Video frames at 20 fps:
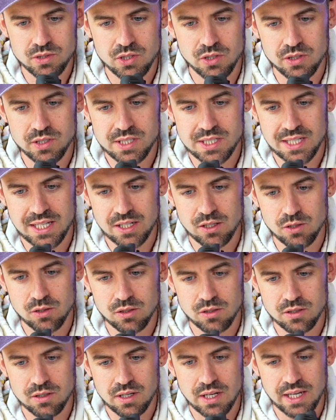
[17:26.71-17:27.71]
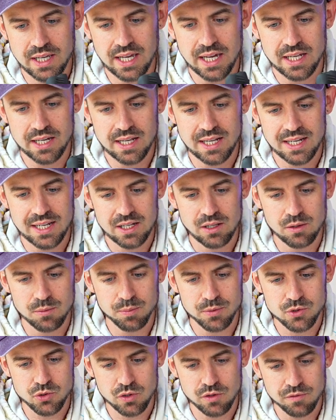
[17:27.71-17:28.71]
So it's again, a little
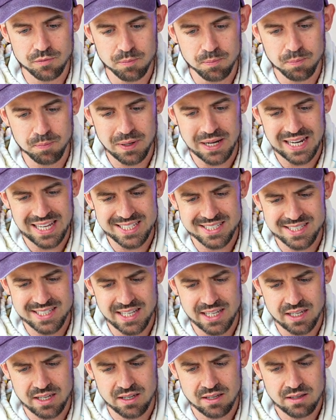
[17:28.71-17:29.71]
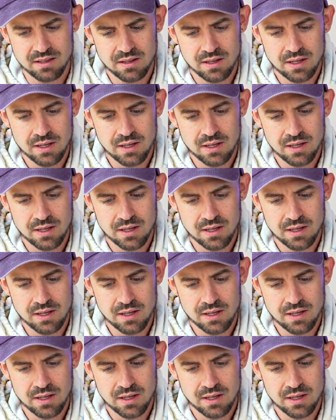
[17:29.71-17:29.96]
sort of plastic